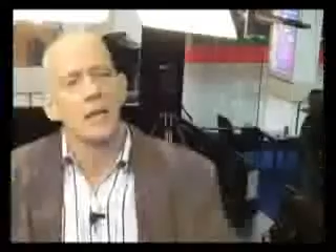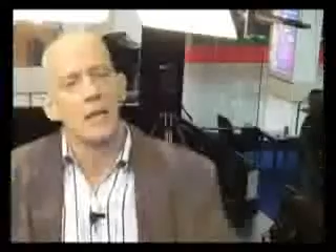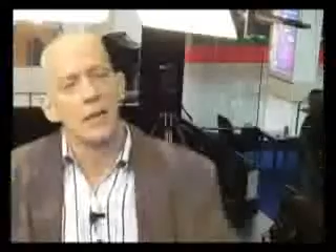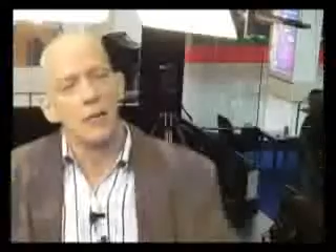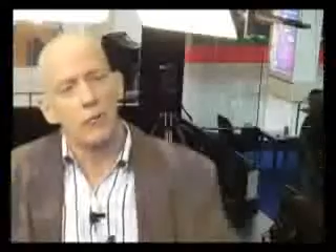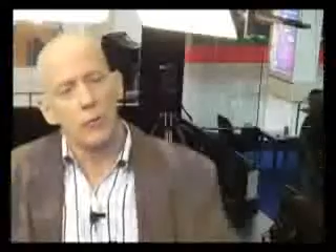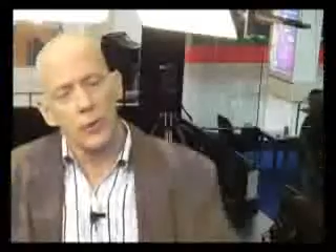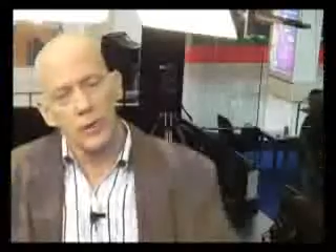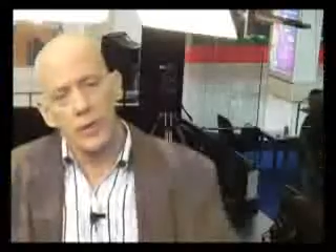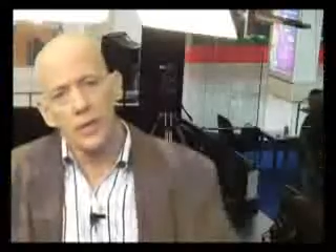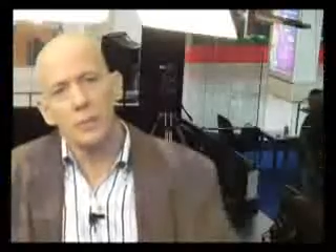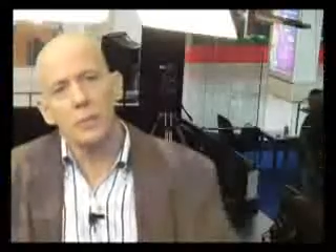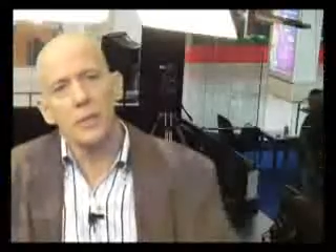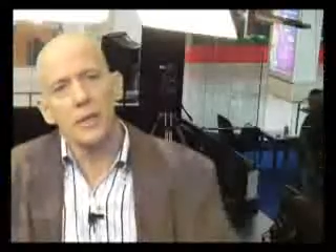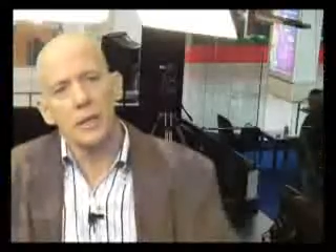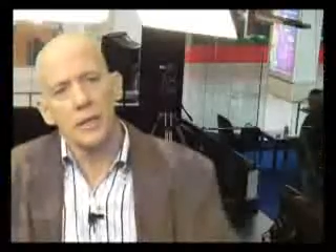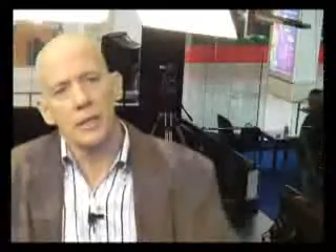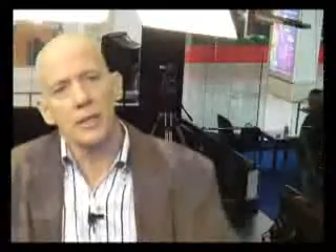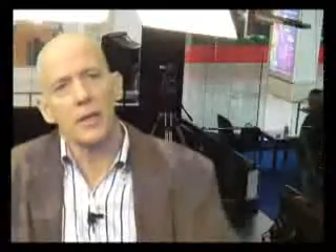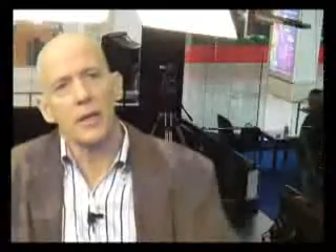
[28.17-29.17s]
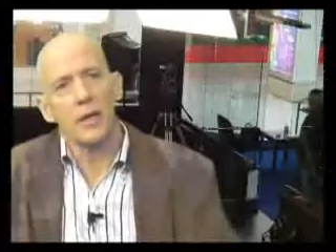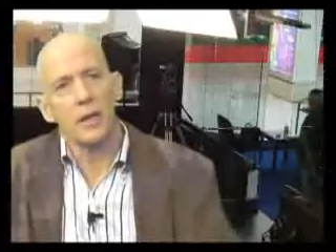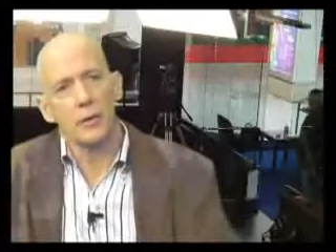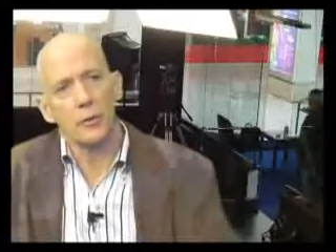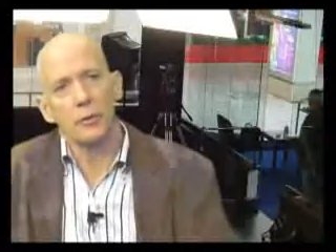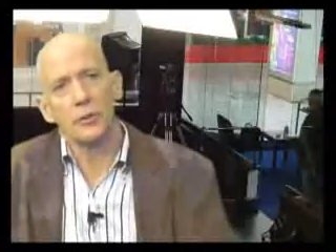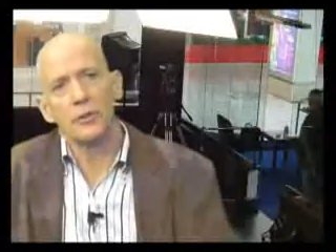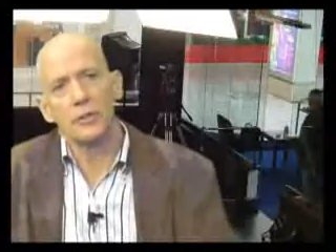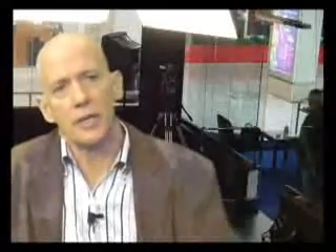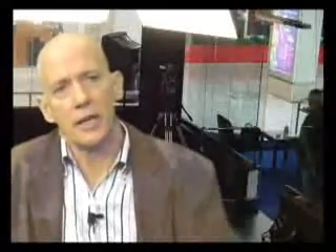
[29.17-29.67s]
If we could begin to
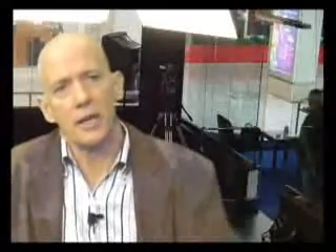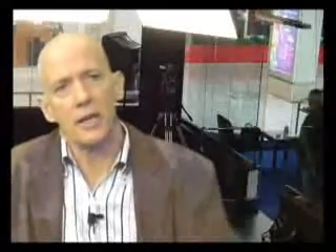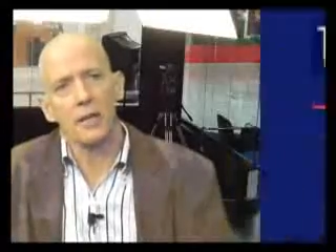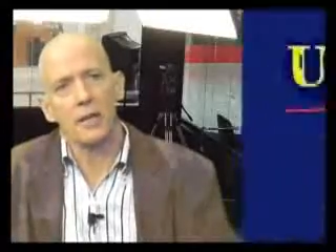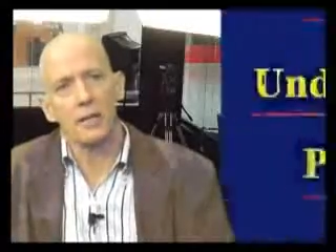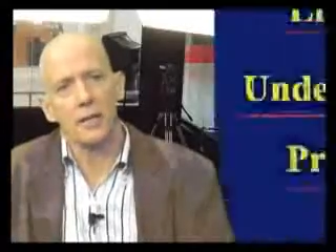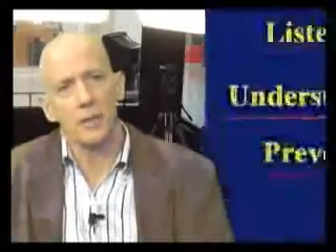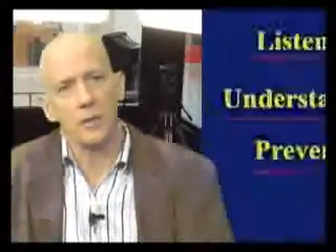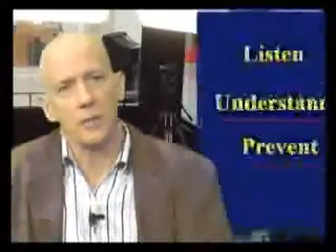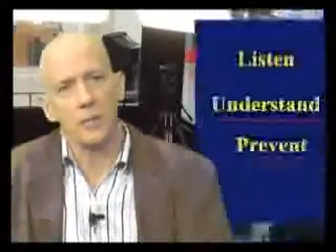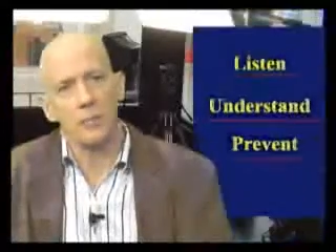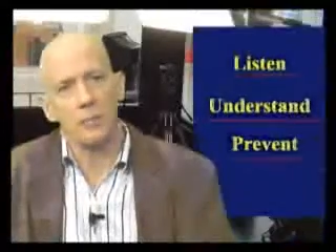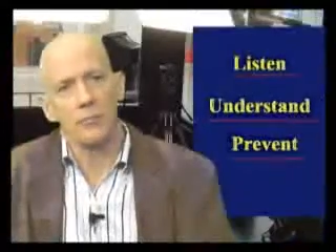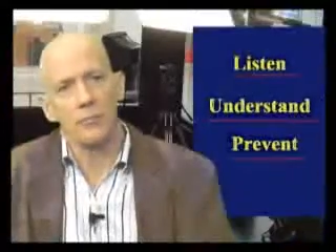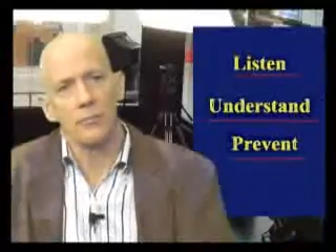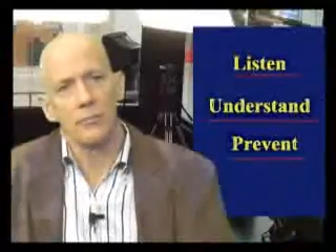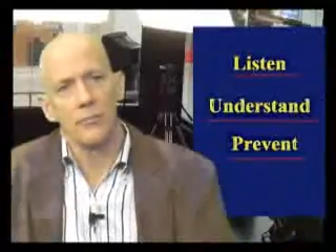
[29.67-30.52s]
understand him,